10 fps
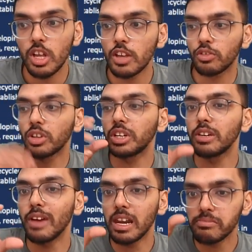So the
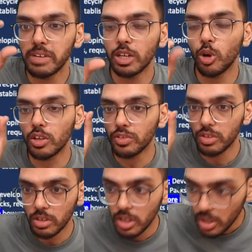development cost
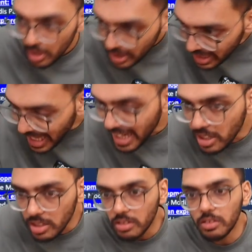
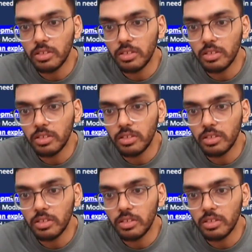taken